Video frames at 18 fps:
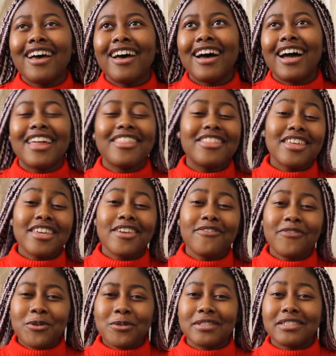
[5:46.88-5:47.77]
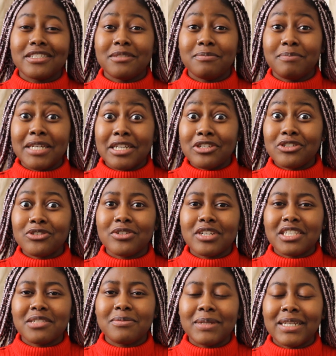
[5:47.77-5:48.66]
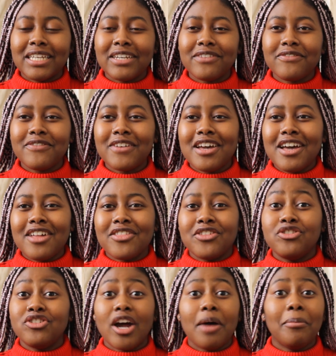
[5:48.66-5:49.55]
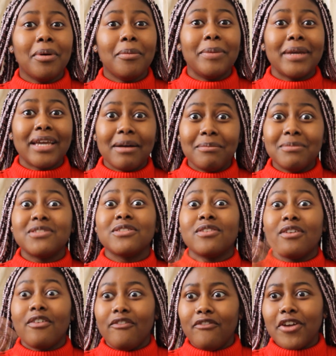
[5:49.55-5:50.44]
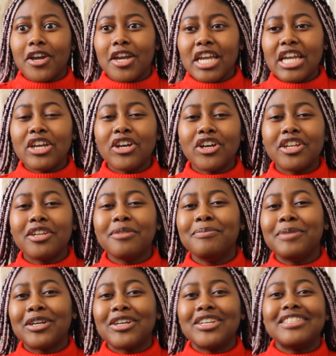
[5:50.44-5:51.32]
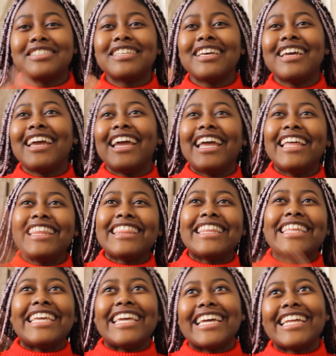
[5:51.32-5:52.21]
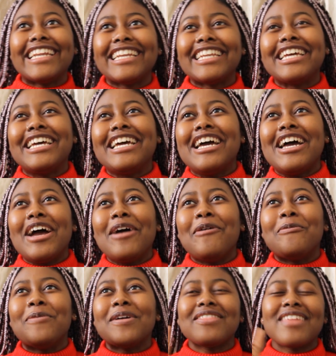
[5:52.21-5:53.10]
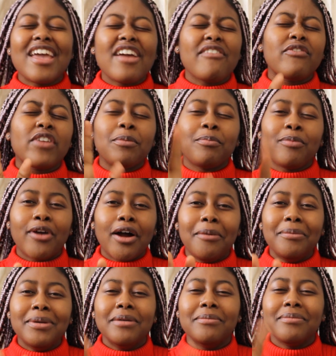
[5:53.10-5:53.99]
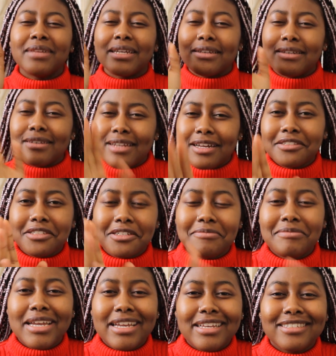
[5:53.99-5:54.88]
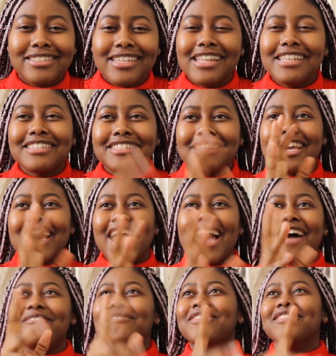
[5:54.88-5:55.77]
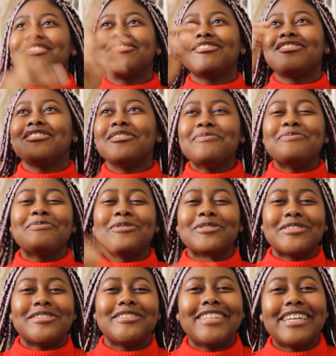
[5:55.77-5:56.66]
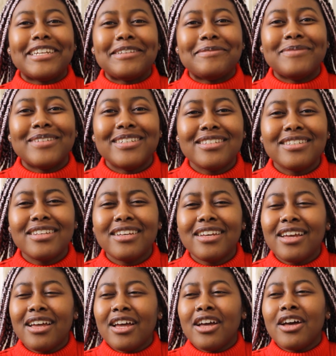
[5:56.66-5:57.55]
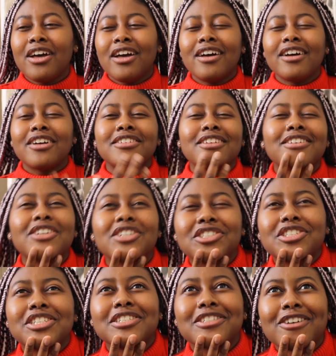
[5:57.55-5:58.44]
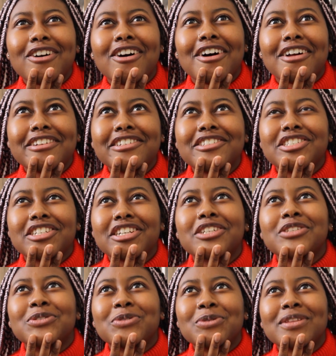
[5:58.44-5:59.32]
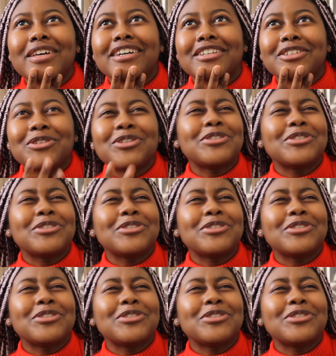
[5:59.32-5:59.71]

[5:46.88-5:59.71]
I think if you suspend your disbelief, the drama becomes very good, because in the end, with every problem that doesn't make sense, they have this simple statement. Because she's God, she can do that.